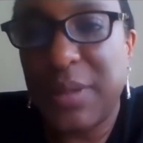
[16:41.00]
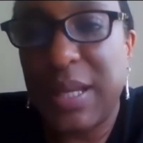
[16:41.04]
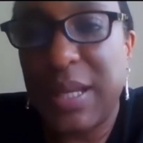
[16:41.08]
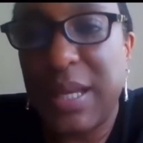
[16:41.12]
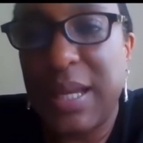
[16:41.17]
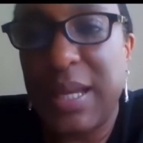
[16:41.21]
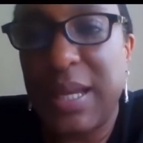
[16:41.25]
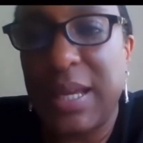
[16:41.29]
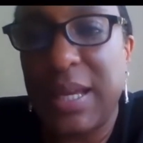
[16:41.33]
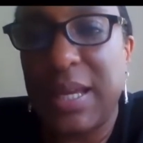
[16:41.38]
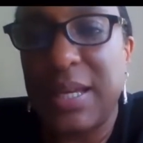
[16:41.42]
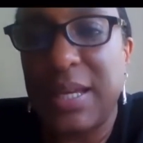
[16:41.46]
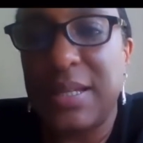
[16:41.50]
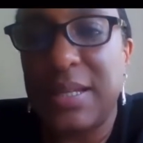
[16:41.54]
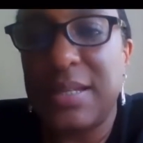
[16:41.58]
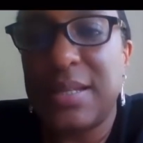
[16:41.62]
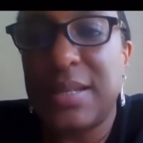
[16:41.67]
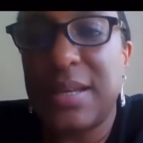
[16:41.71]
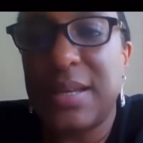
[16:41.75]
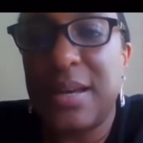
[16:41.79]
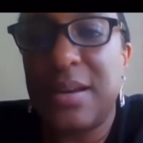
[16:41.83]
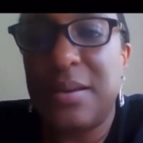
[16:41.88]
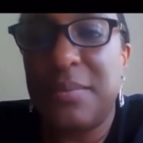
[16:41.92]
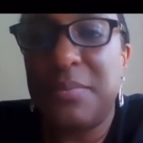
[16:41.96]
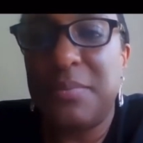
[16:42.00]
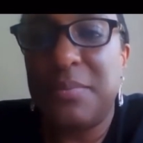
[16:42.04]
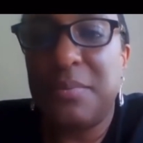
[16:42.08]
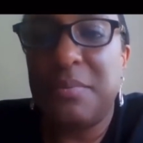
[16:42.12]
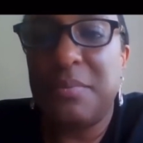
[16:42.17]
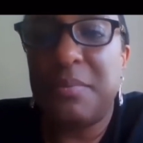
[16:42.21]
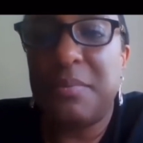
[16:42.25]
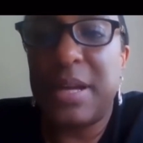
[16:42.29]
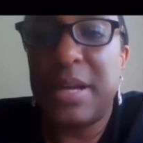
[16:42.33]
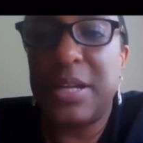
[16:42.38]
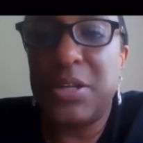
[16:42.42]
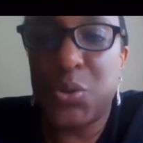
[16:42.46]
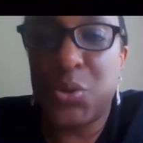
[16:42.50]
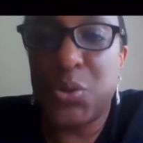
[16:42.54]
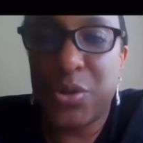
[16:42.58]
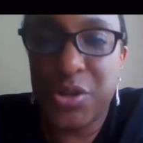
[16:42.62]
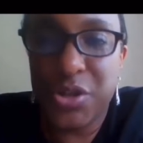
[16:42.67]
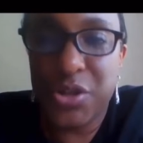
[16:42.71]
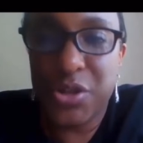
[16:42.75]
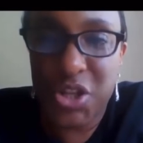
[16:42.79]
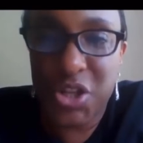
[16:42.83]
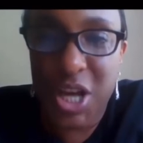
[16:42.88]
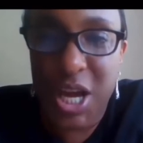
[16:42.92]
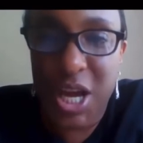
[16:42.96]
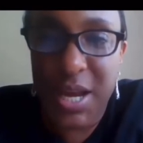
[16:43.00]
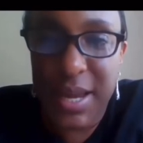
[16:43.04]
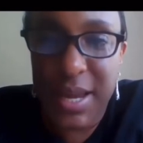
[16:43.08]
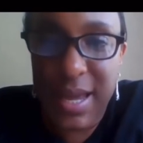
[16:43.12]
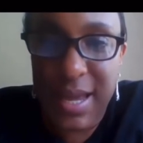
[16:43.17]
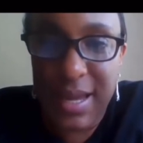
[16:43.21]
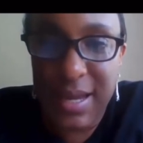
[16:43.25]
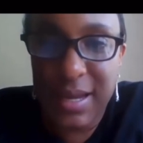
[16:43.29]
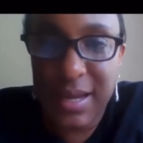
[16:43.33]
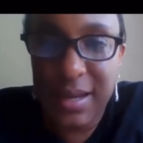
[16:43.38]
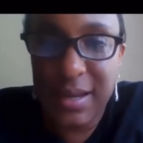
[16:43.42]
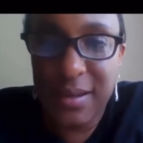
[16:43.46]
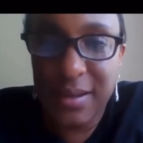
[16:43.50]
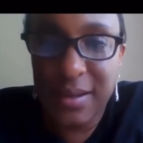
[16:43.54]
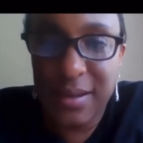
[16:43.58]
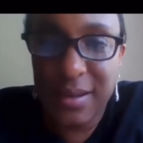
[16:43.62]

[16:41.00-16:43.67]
And my daughter Sade,